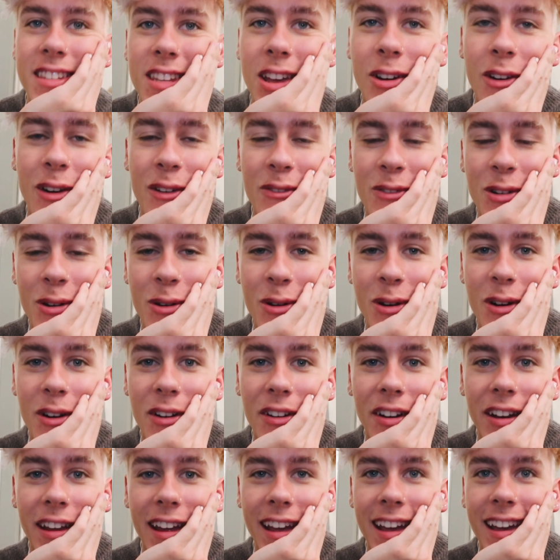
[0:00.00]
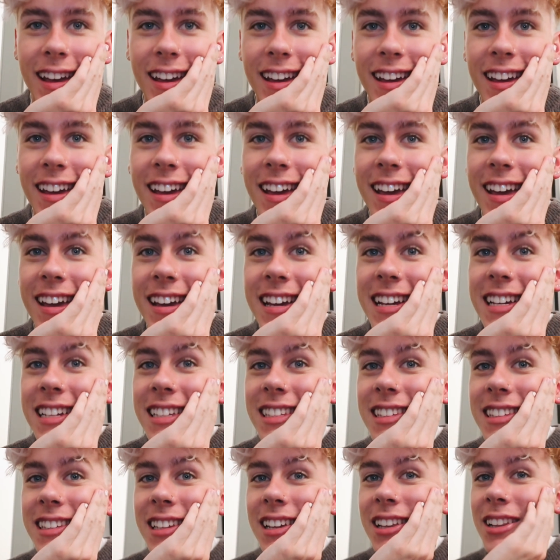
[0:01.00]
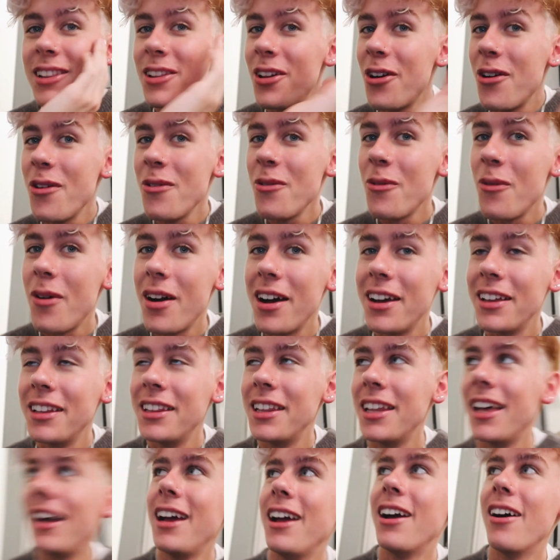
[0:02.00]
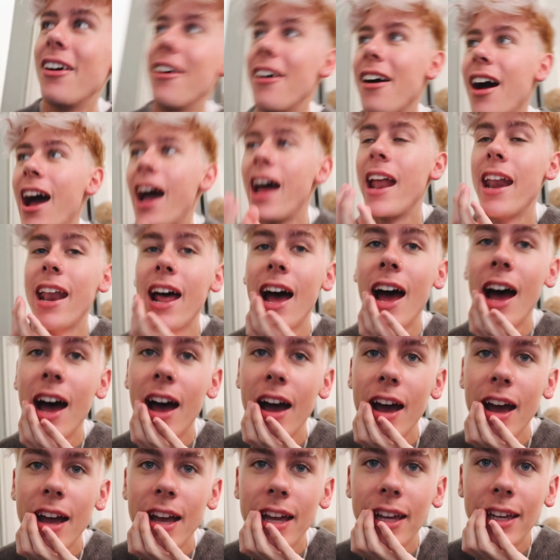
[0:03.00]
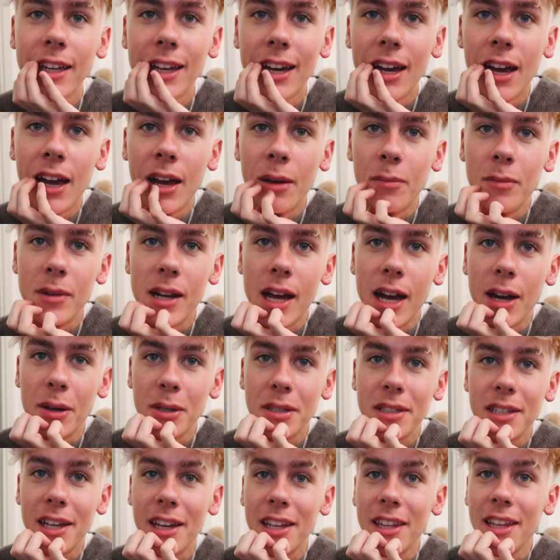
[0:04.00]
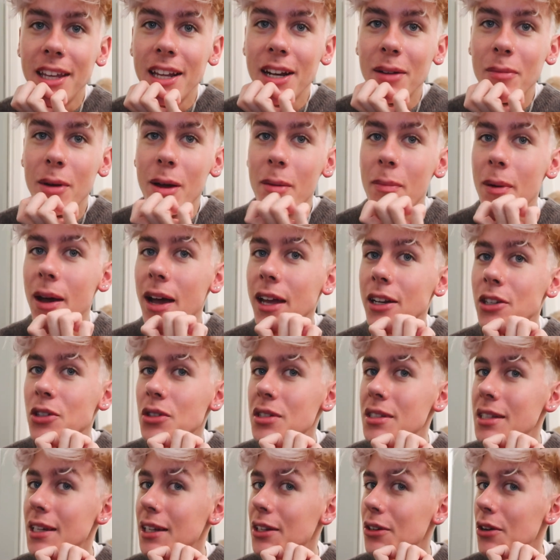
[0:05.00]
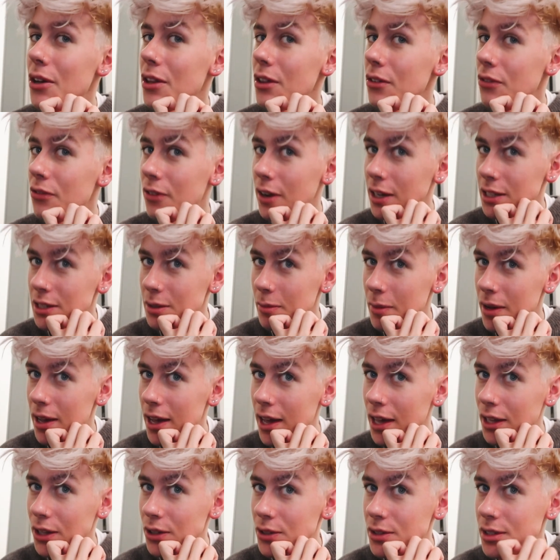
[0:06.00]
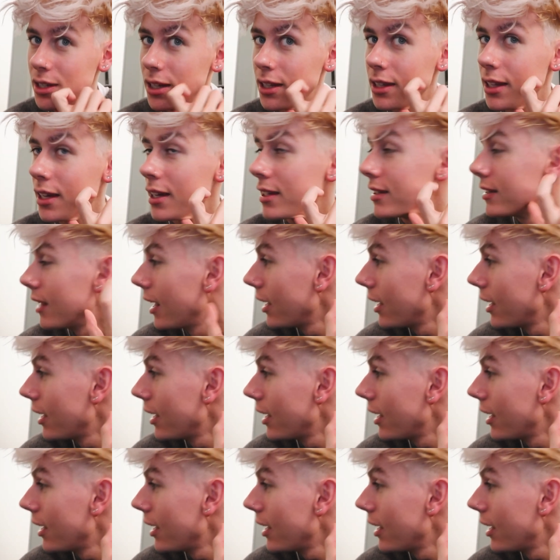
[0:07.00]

so everyone, it is a long while later and I am now sat at the end of my bed. Just ignore the fact that my hair looks like this.